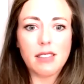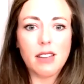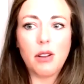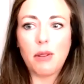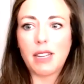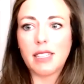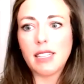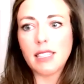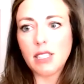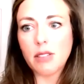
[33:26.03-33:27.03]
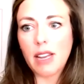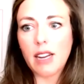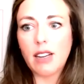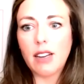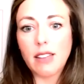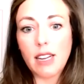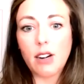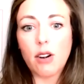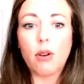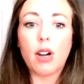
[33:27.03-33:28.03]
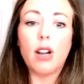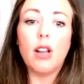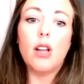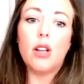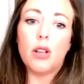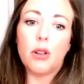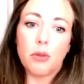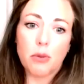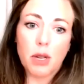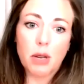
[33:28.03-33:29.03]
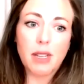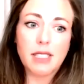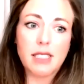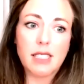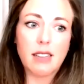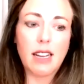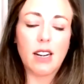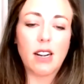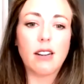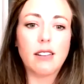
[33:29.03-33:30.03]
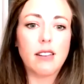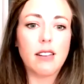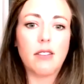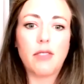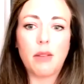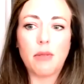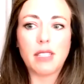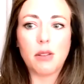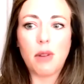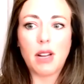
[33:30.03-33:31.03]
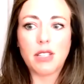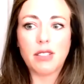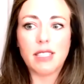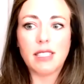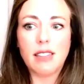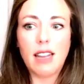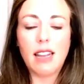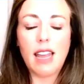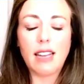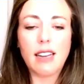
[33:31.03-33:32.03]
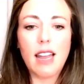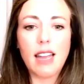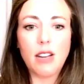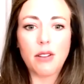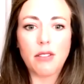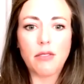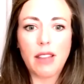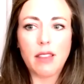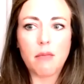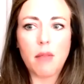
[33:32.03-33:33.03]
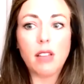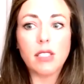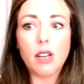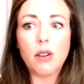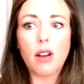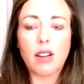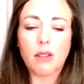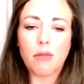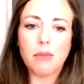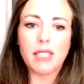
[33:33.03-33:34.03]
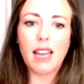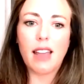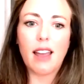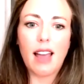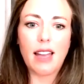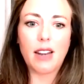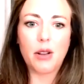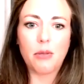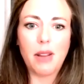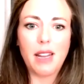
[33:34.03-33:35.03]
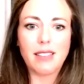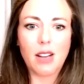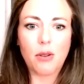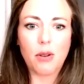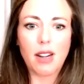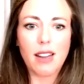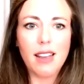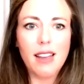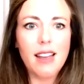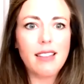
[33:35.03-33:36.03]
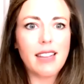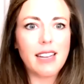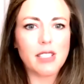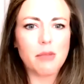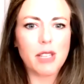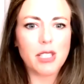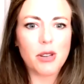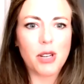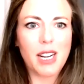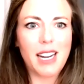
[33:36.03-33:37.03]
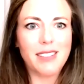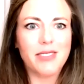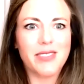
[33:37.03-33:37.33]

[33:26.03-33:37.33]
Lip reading: you want to send it to later or who requests it later, if they want to watch or listen, they can. And you can find them also on our website at idahowheat.org. Thanks so much, Corey.